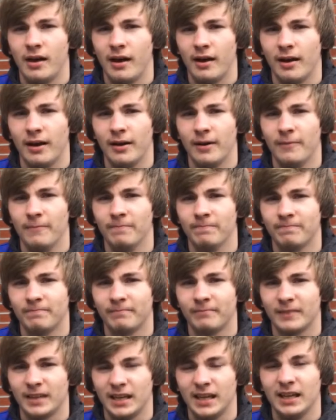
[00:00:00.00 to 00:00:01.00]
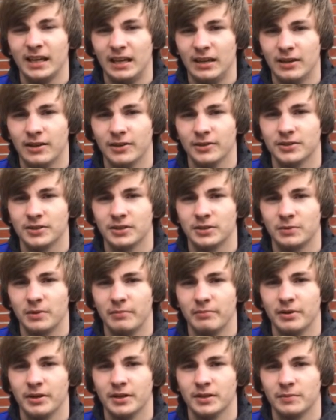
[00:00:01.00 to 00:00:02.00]
Um, he knows the
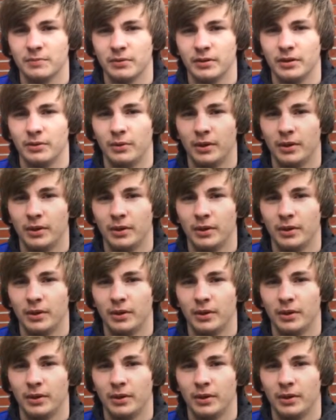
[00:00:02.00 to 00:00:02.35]
swim buzz pretty